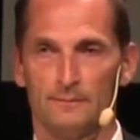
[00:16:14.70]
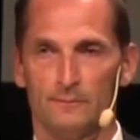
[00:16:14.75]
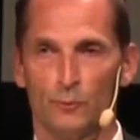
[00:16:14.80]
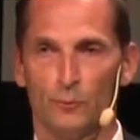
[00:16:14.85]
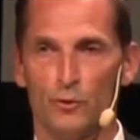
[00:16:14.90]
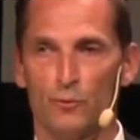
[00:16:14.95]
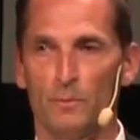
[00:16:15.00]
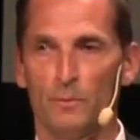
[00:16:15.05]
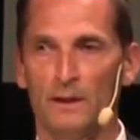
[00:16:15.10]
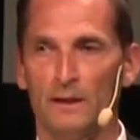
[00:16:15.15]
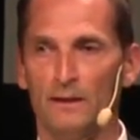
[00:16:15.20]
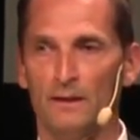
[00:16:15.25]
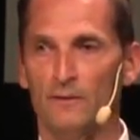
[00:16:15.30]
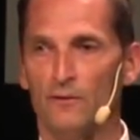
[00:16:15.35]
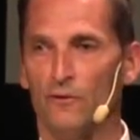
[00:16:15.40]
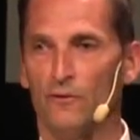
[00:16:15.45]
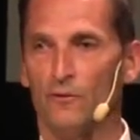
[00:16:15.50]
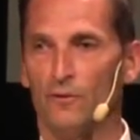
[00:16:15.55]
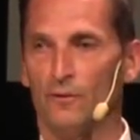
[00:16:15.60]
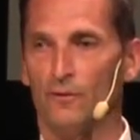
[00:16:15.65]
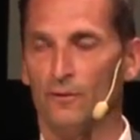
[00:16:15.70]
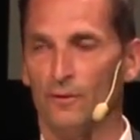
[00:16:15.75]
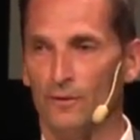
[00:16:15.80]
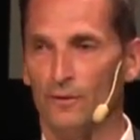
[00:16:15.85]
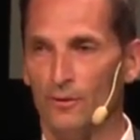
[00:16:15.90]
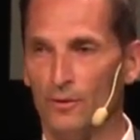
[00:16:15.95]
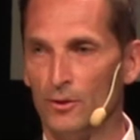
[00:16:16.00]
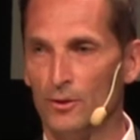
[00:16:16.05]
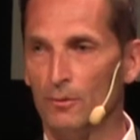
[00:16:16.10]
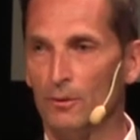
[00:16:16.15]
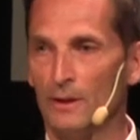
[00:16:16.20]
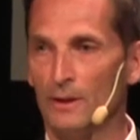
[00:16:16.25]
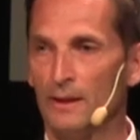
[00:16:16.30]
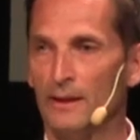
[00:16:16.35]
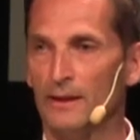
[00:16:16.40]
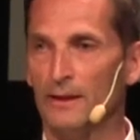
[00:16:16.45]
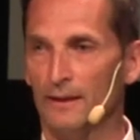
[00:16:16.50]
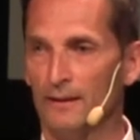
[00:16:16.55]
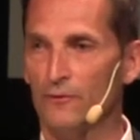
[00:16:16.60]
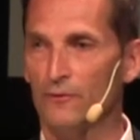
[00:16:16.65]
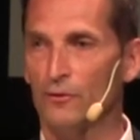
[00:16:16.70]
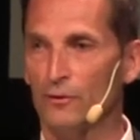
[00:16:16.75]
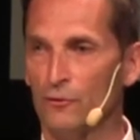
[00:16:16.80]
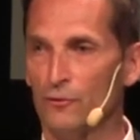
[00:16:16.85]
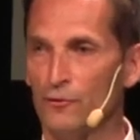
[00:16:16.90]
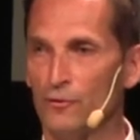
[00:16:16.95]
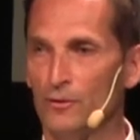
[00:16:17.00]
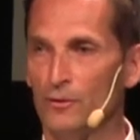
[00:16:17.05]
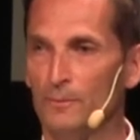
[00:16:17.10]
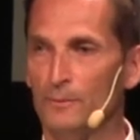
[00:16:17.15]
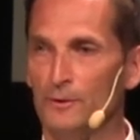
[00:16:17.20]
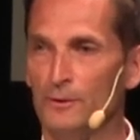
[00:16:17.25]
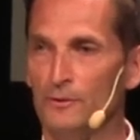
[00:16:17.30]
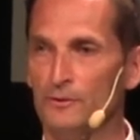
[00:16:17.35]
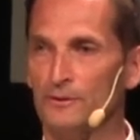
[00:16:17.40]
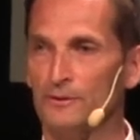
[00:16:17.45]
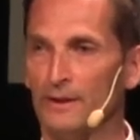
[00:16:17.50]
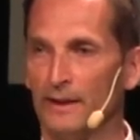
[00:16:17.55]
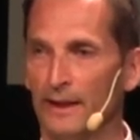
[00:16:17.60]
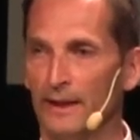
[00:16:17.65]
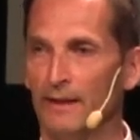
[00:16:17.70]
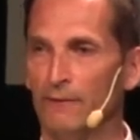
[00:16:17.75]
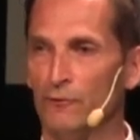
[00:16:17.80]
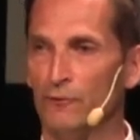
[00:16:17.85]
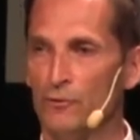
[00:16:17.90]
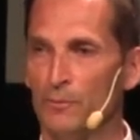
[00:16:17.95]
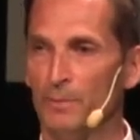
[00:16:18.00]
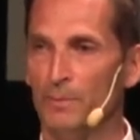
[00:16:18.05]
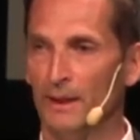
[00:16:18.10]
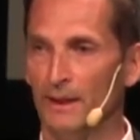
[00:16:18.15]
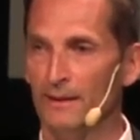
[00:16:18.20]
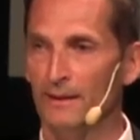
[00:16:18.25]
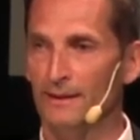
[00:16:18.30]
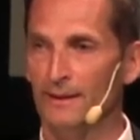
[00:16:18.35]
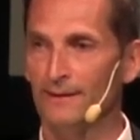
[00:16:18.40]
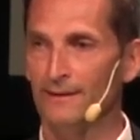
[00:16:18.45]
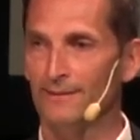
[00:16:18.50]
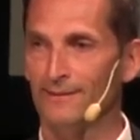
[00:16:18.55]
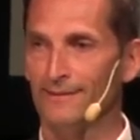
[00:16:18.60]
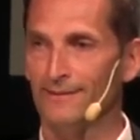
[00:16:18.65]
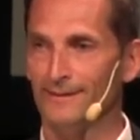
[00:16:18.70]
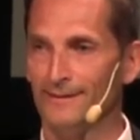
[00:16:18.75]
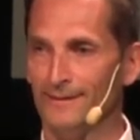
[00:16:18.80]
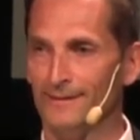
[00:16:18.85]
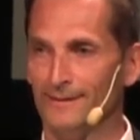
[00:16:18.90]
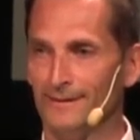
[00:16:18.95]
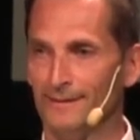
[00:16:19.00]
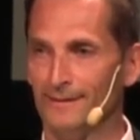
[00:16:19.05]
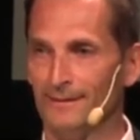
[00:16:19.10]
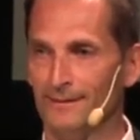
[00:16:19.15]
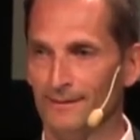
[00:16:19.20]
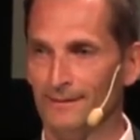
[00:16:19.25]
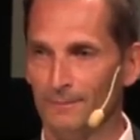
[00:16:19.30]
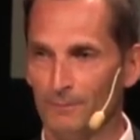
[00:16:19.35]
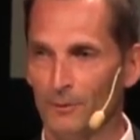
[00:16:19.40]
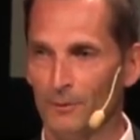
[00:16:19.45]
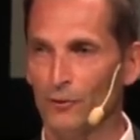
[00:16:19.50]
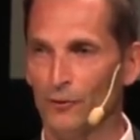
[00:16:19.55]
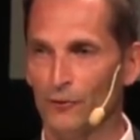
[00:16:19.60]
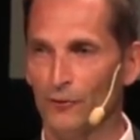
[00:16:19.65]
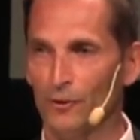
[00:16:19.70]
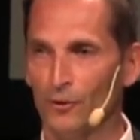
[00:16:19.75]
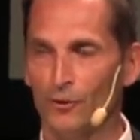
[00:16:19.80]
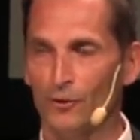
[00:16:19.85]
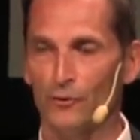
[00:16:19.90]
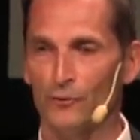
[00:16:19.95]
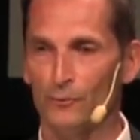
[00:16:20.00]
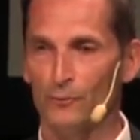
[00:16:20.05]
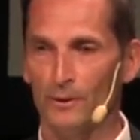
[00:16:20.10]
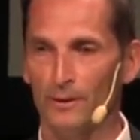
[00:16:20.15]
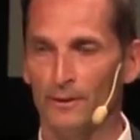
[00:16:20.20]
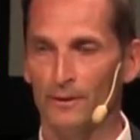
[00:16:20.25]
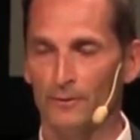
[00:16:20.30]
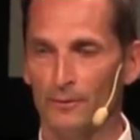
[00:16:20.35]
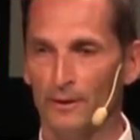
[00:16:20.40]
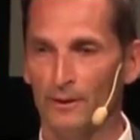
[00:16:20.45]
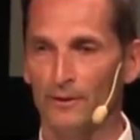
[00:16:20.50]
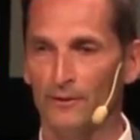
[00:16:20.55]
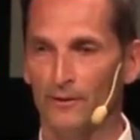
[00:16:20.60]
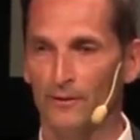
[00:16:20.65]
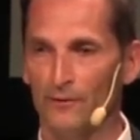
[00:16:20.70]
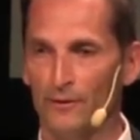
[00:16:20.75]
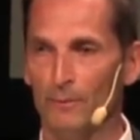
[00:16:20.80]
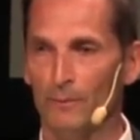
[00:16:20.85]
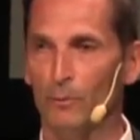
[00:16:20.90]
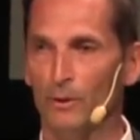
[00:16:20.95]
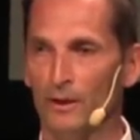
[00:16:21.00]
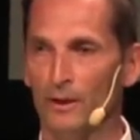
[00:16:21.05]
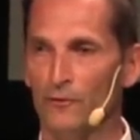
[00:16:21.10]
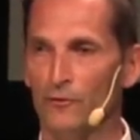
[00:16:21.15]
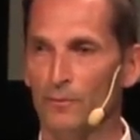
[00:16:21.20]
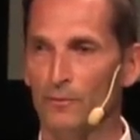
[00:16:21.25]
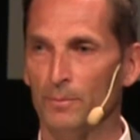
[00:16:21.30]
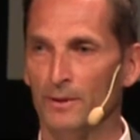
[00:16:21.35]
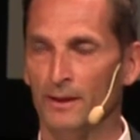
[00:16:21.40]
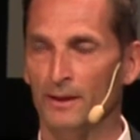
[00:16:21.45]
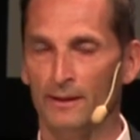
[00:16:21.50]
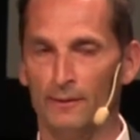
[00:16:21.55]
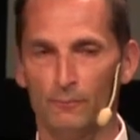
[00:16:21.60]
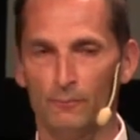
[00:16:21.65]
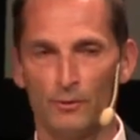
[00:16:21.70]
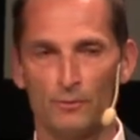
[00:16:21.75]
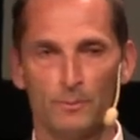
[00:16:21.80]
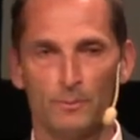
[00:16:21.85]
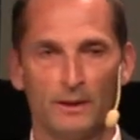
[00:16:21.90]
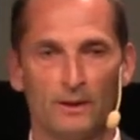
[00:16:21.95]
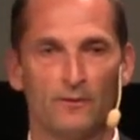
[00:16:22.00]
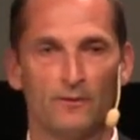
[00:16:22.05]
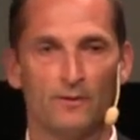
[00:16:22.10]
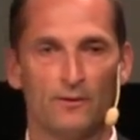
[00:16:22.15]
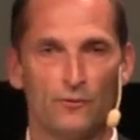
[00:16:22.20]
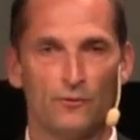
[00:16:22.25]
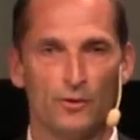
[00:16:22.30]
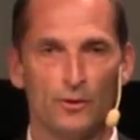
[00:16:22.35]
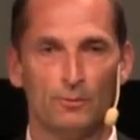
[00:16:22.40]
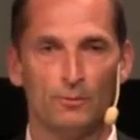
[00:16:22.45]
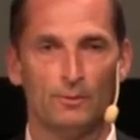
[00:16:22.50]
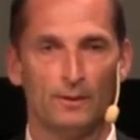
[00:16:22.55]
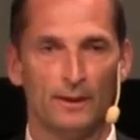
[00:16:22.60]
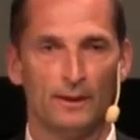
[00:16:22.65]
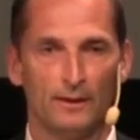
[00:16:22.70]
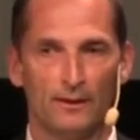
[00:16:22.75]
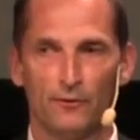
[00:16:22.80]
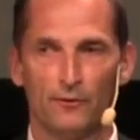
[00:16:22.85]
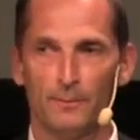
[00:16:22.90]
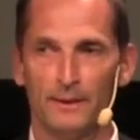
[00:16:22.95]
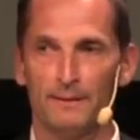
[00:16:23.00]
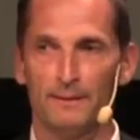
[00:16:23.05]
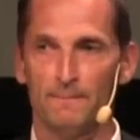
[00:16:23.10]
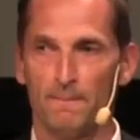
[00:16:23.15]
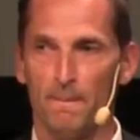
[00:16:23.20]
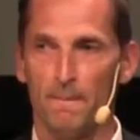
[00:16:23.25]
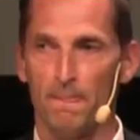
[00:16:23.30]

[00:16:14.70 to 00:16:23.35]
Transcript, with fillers: which means you and I as consumers have to pay that, because the cost will increase and someone has to pay it, which means it's you and it's me.